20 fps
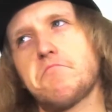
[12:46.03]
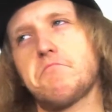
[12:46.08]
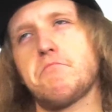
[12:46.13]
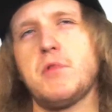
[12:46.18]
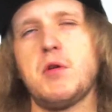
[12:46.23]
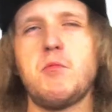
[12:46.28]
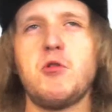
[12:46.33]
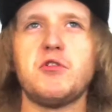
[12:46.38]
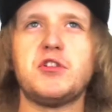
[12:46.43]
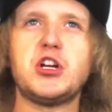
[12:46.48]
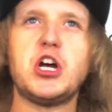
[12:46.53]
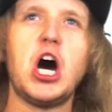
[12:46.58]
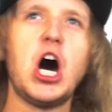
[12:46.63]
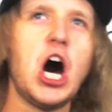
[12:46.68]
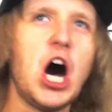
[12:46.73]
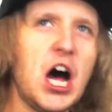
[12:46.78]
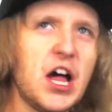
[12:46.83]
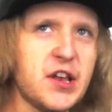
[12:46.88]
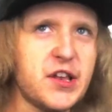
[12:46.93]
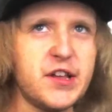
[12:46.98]
the most
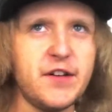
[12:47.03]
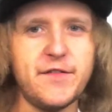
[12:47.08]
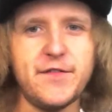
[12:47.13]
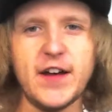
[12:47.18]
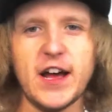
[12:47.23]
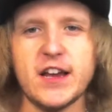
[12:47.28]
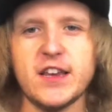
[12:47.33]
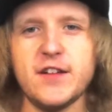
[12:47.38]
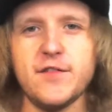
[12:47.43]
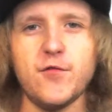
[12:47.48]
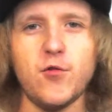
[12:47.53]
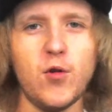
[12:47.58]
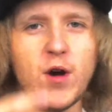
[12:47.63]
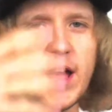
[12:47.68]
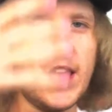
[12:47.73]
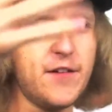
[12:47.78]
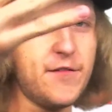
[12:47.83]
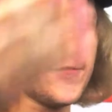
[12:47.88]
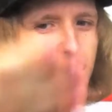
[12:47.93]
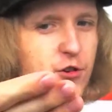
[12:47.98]
cost-effective
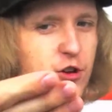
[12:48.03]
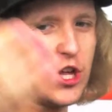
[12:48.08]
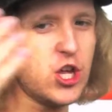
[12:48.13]
way for